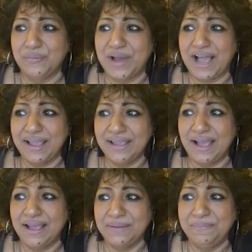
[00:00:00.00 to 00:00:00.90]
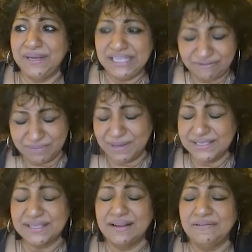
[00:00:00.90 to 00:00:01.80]
I believe in
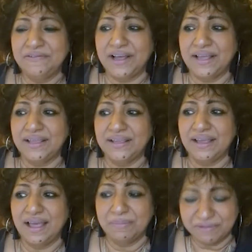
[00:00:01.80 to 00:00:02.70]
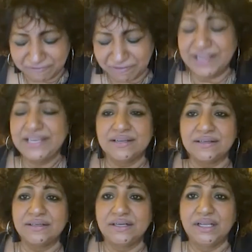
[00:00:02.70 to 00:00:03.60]
myself. I am a
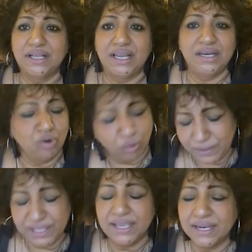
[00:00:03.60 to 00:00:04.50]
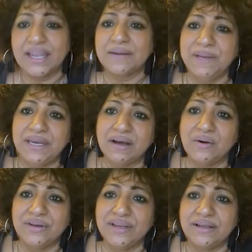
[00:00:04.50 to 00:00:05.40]
fighter. Nobody can get me
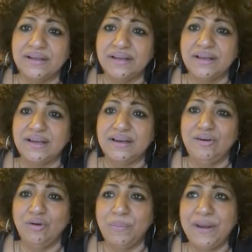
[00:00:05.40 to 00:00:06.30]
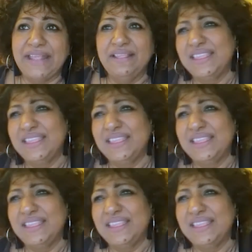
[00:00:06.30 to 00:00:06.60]
down. Yeah? Nobody. I